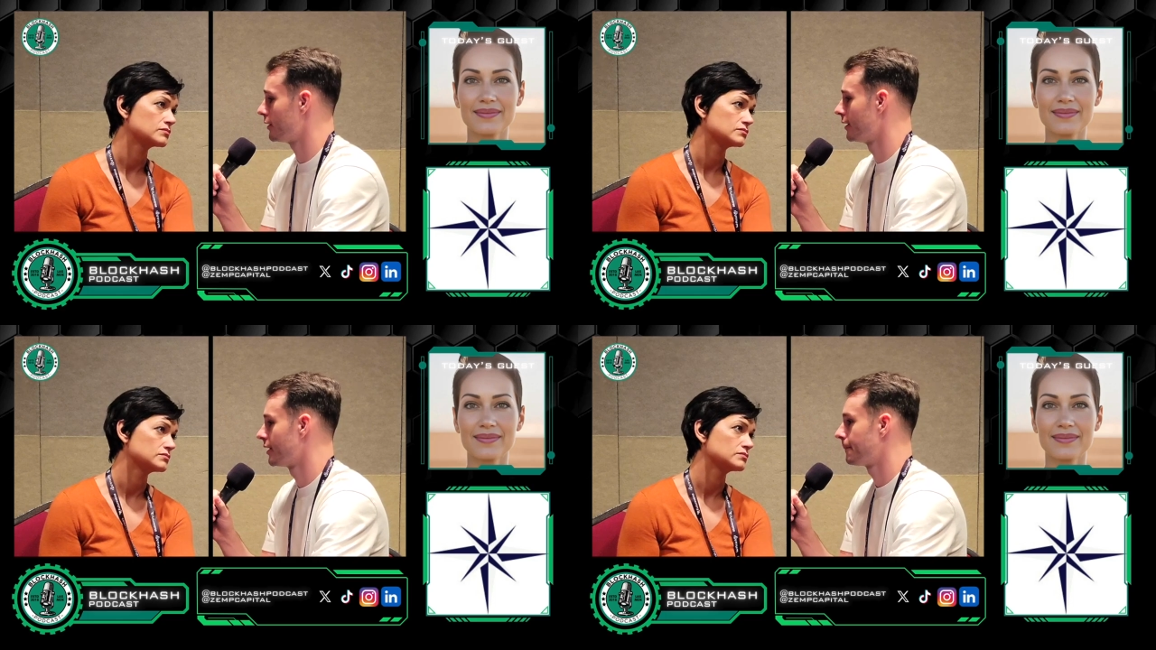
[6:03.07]

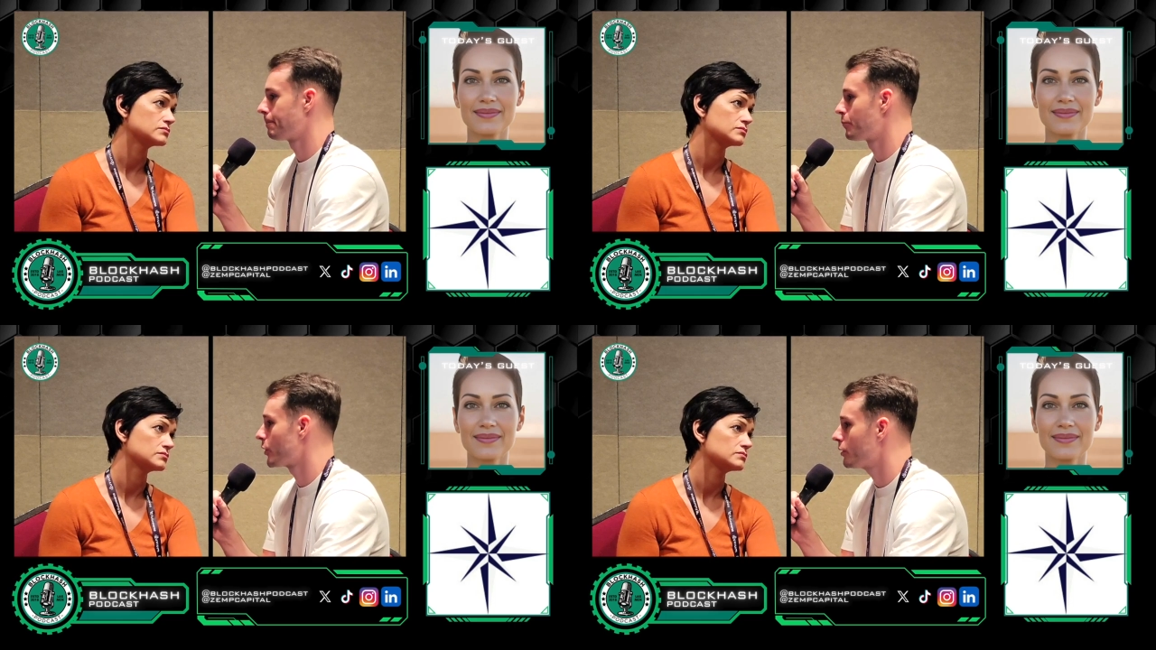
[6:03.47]
Speaker 1: and
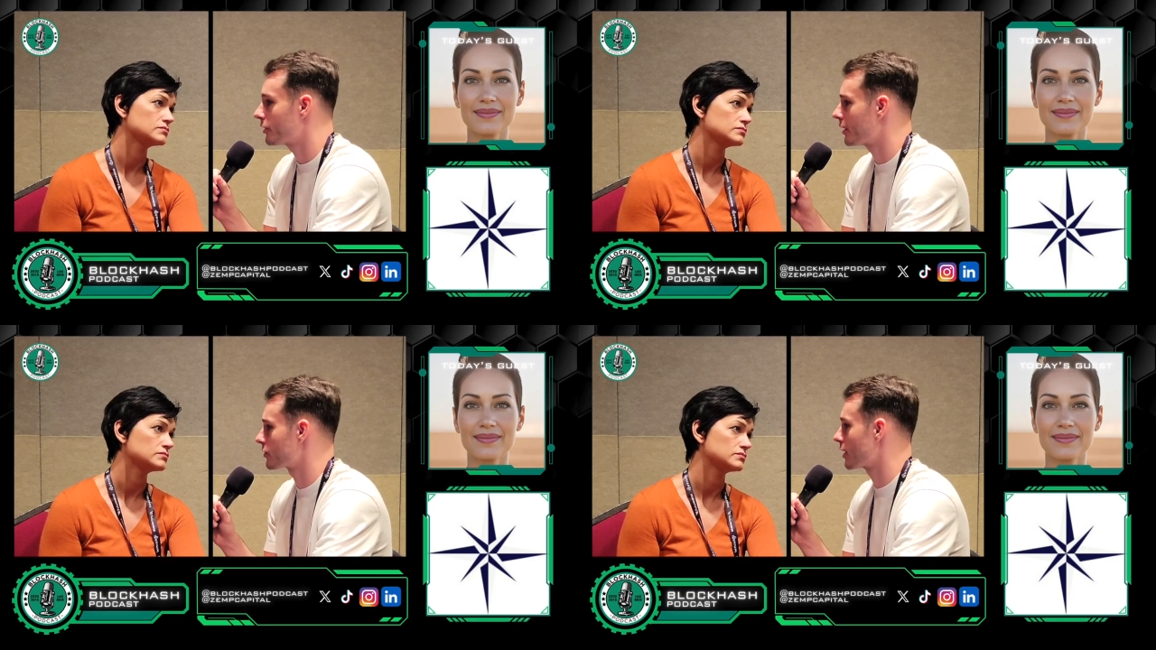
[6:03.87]
there are
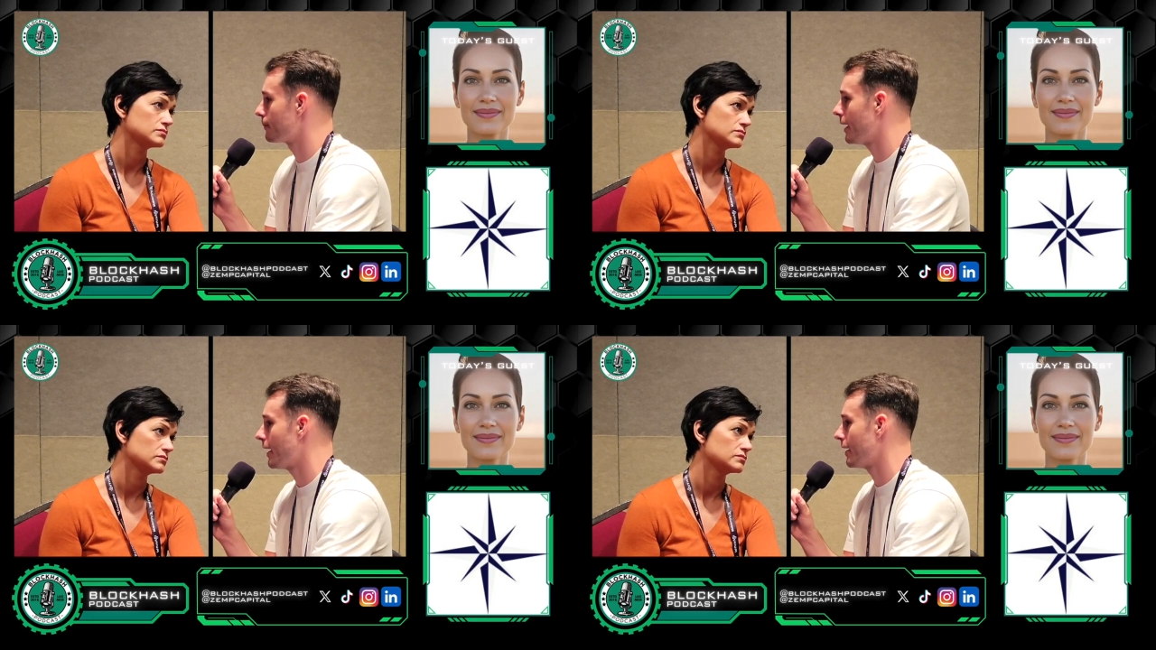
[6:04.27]
things like
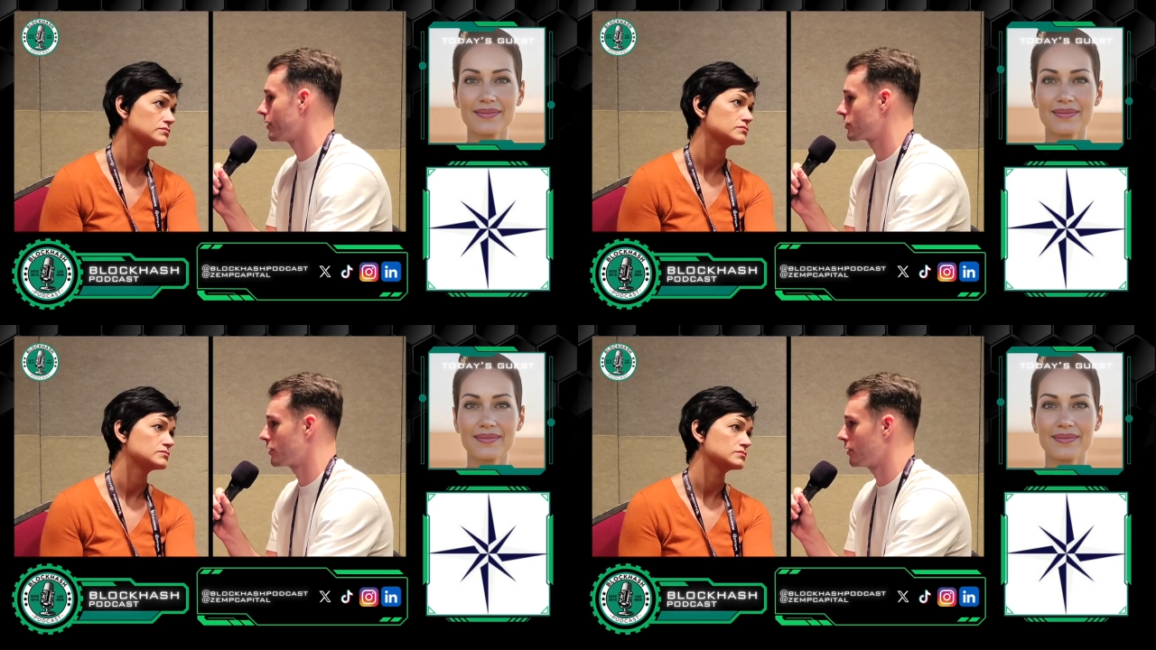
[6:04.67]

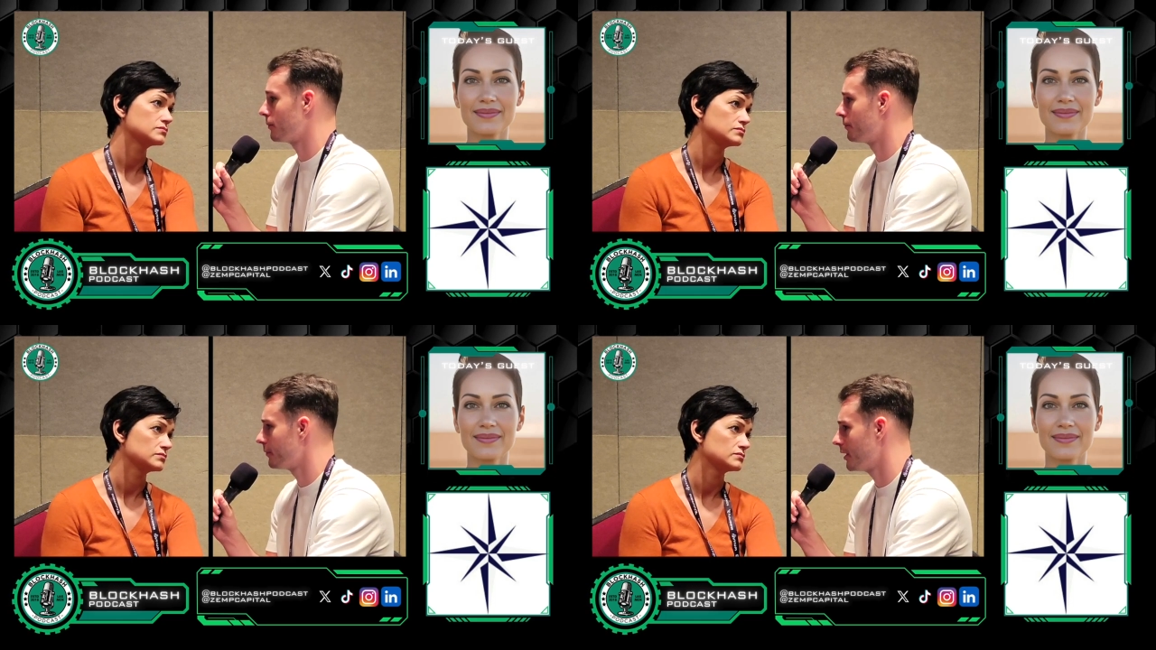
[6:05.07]
bias and